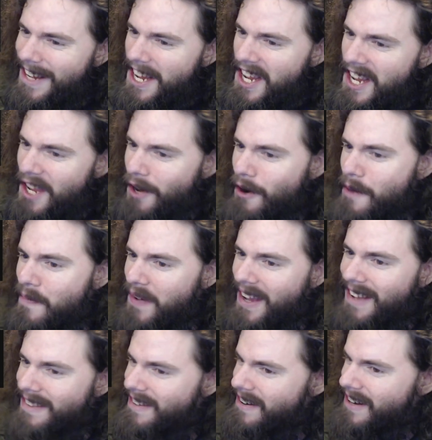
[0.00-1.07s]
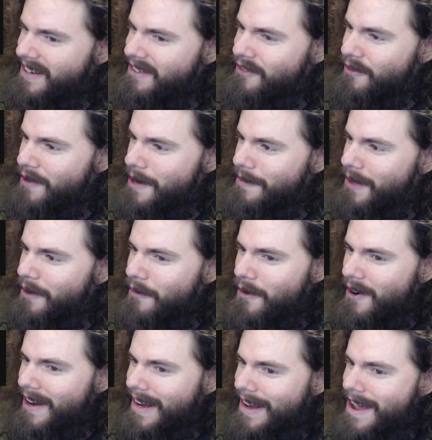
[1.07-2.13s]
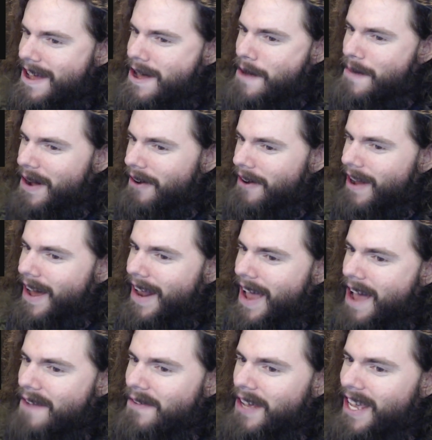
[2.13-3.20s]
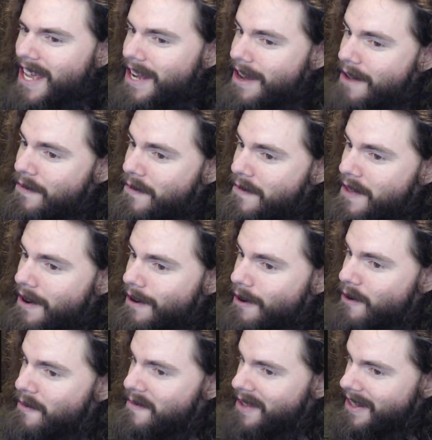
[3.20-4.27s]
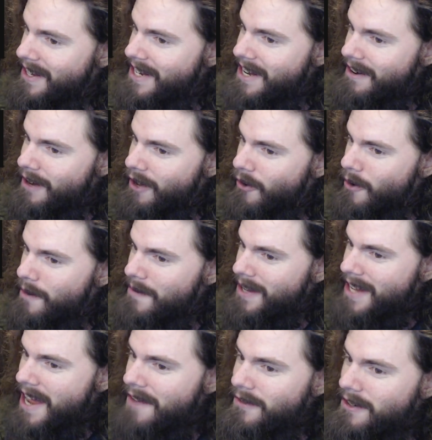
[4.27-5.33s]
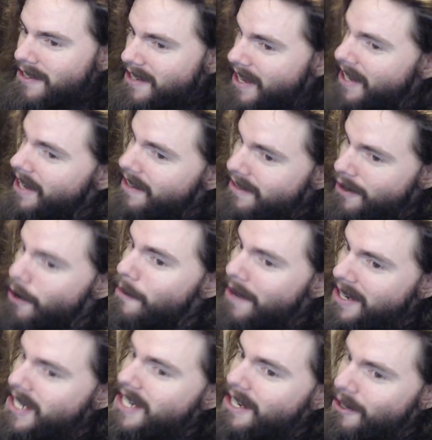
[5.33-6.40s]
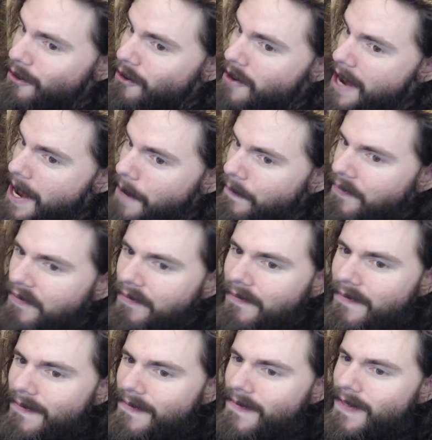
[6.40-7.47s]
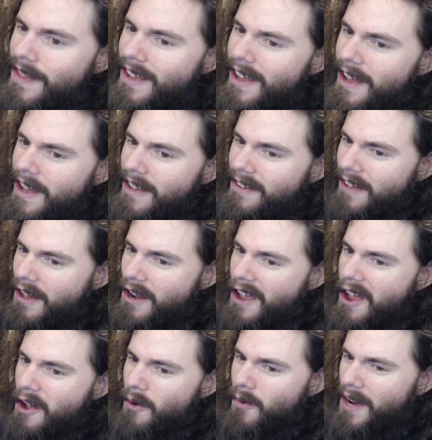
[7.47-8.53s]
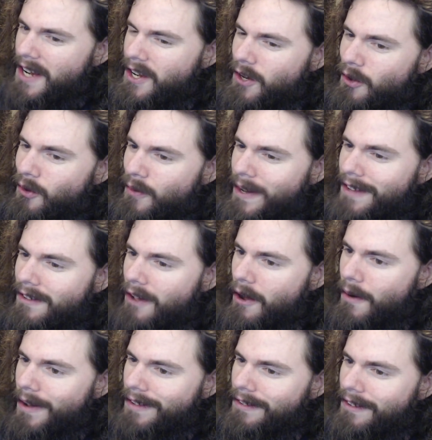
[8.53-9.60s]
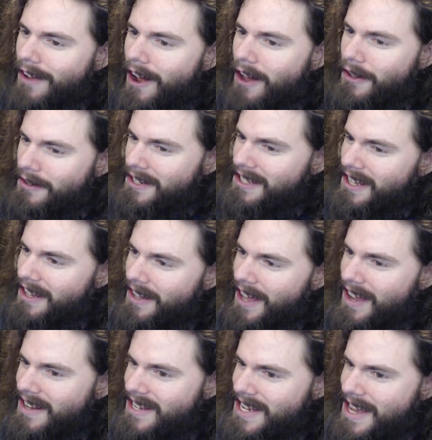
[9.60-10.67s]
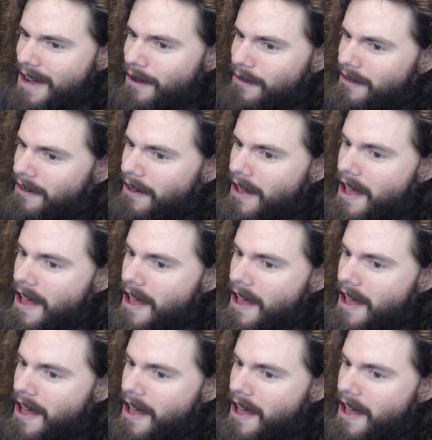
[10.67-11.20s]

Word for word: Europeans are extremely worried about not having enough of their own military equipment after sending so much to Ukraine, said Rachel Rizzo, a scholar at the Atlantic Council.